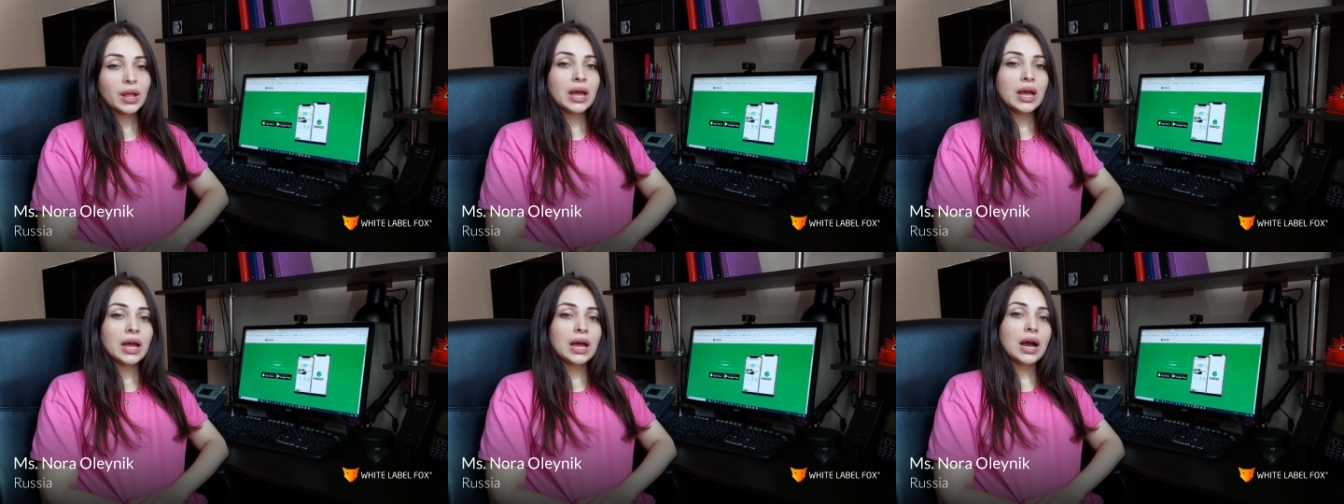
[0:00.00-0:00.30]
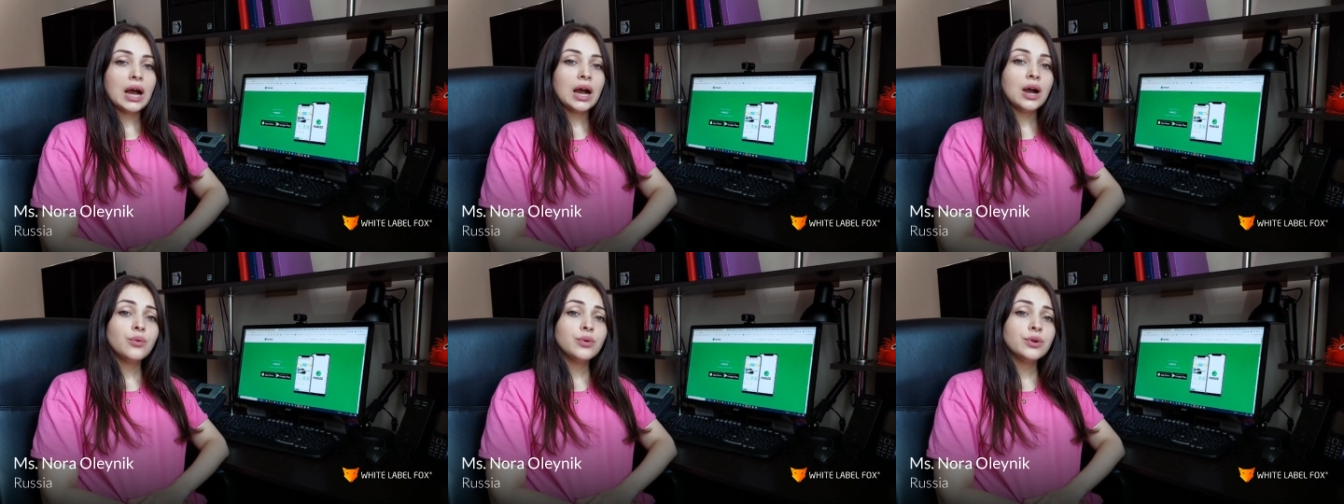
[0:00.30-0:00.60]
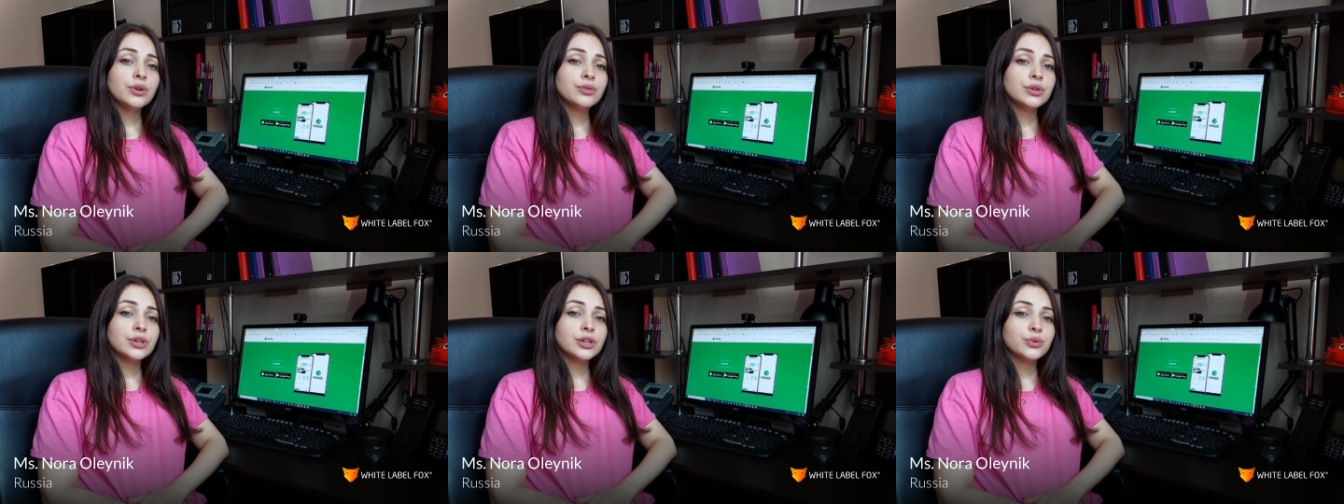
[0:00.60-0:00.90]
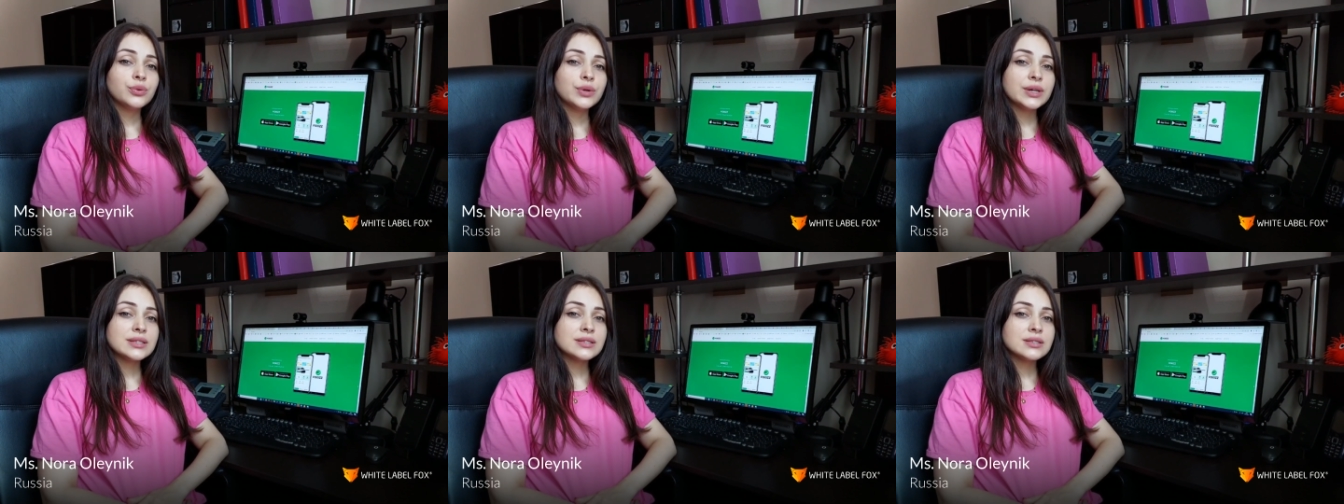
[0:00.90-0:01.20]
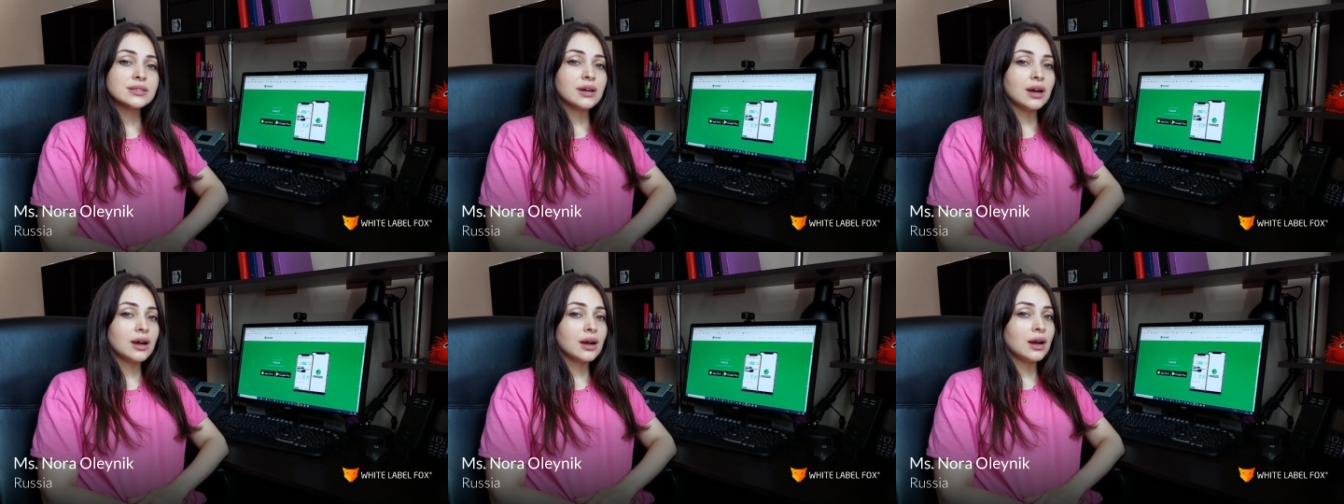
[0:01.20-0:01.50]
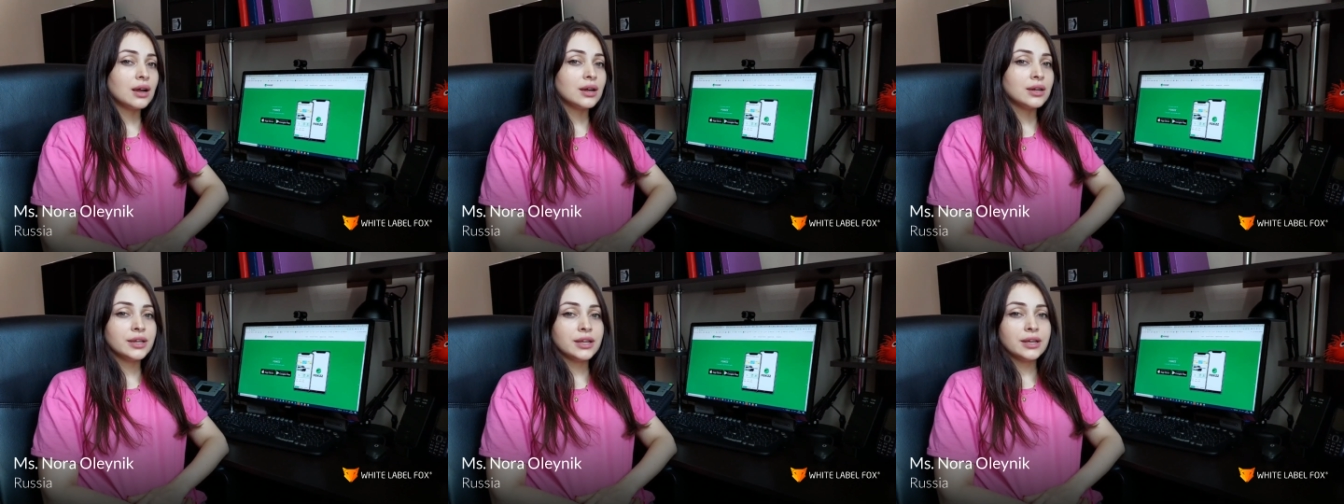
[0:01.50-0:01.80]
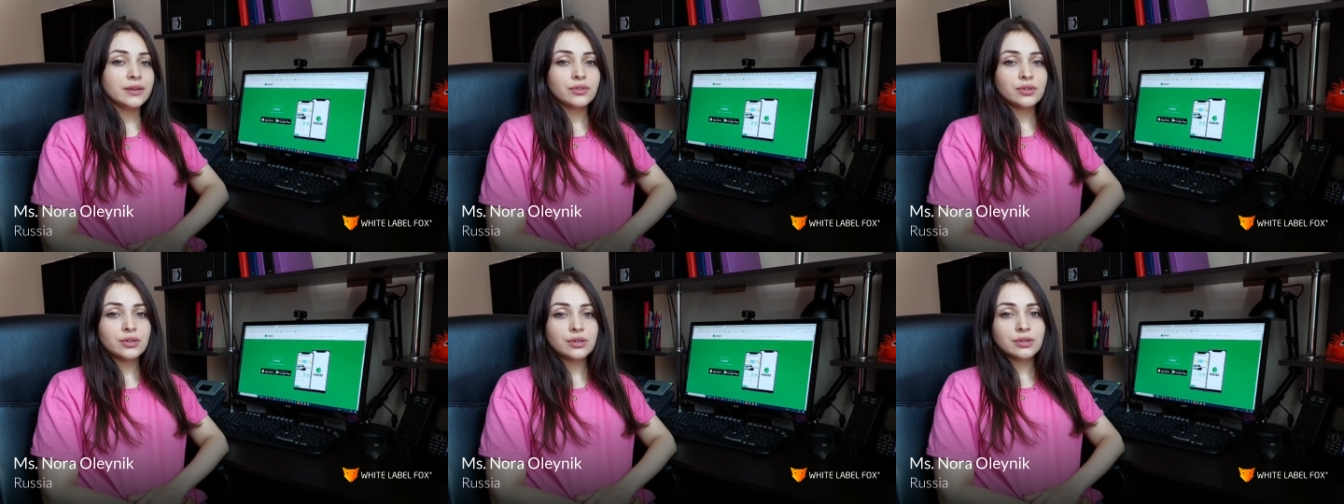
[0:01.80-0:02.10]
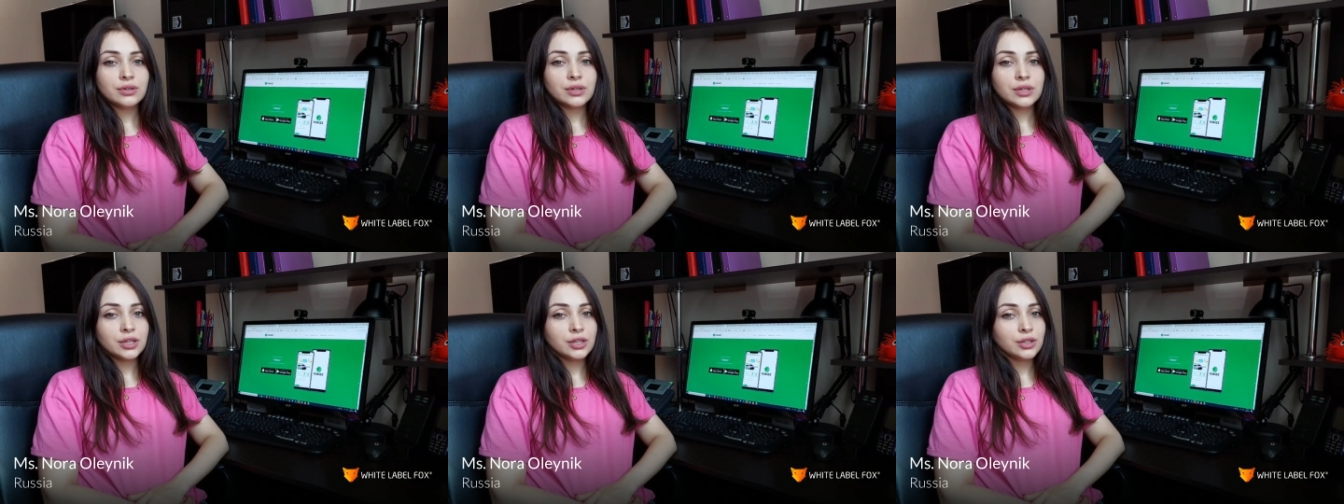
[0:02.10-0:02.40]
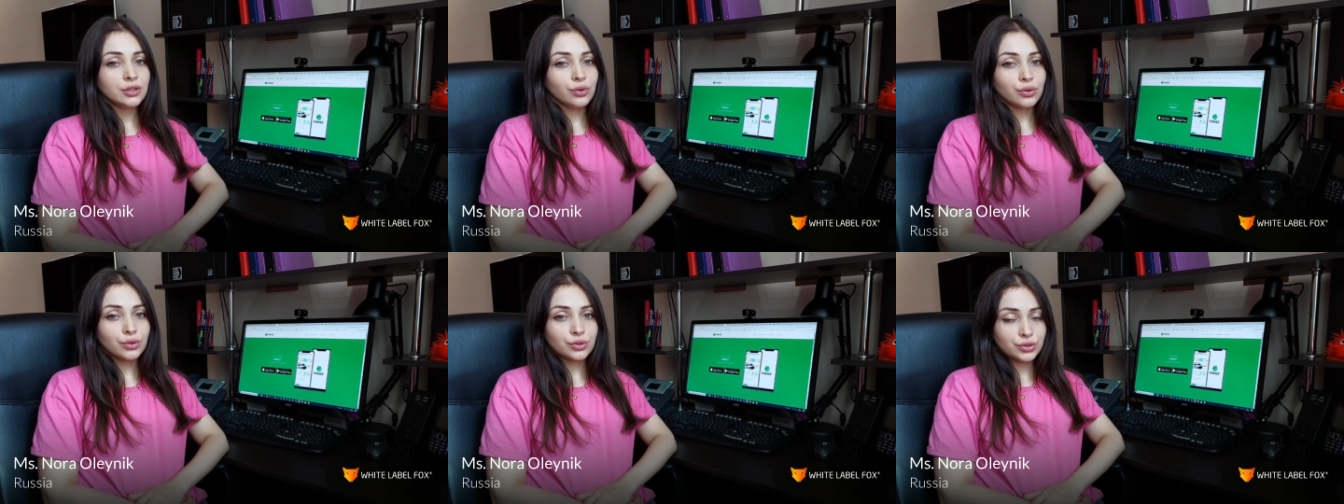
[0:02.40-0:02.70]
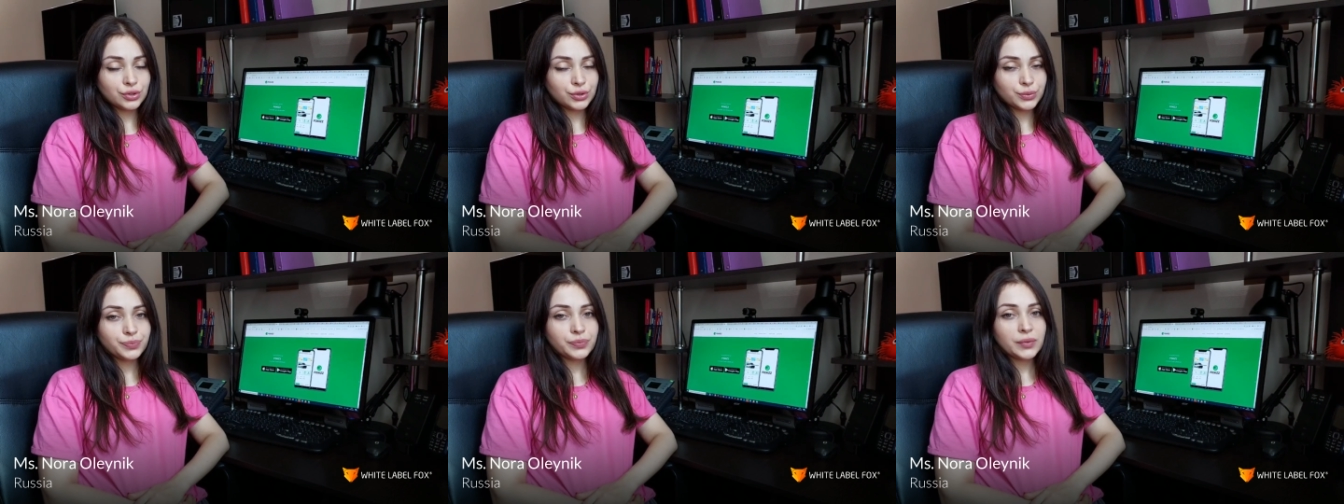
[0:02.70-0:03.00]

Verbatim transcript: Our requests are never ignored